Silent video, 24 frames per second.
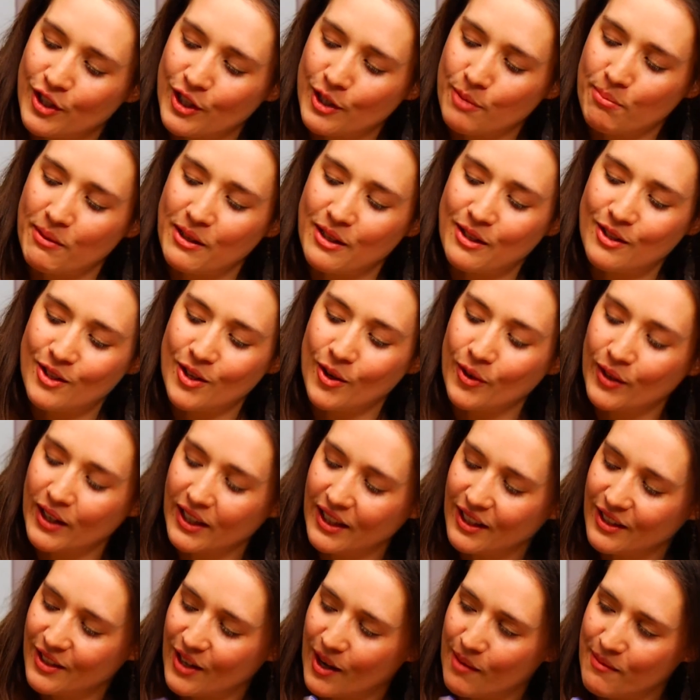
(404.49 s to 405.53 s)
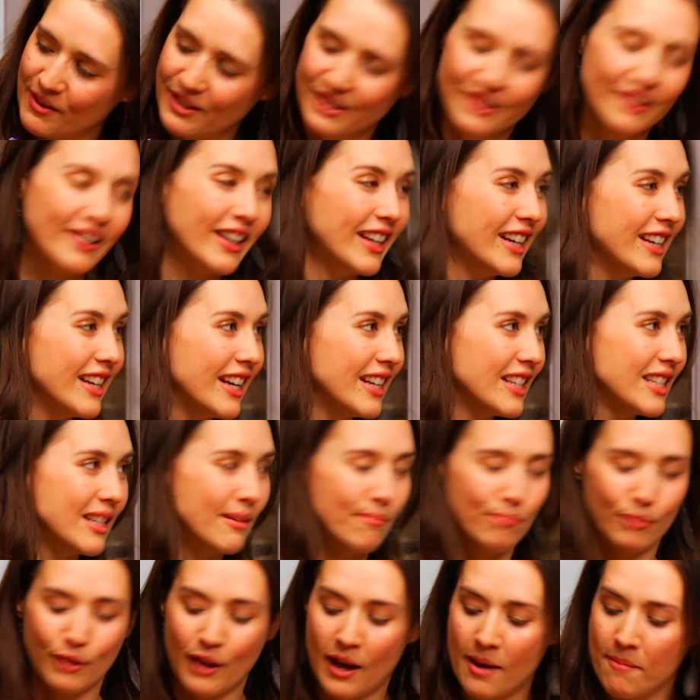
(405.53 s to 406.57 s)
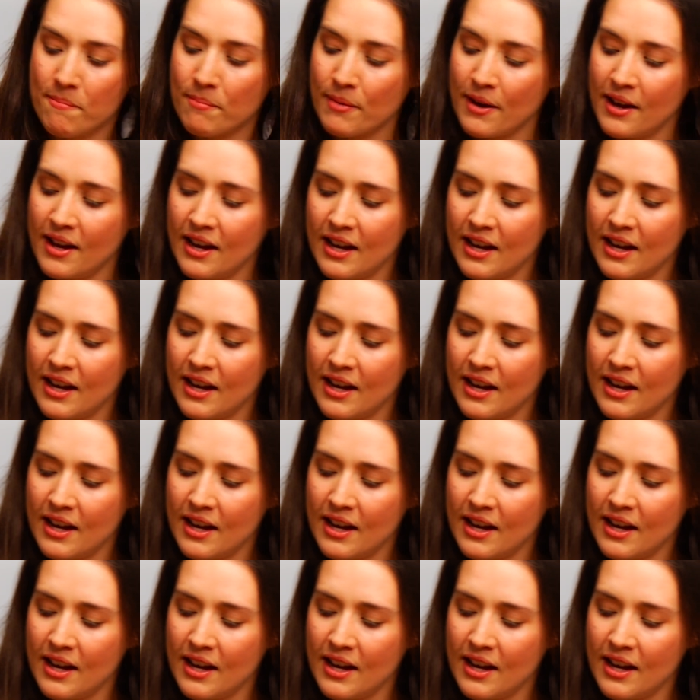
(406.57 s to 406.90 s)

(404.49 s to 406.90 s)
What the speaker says: just been soaking these almonds. They're getting nice and plump.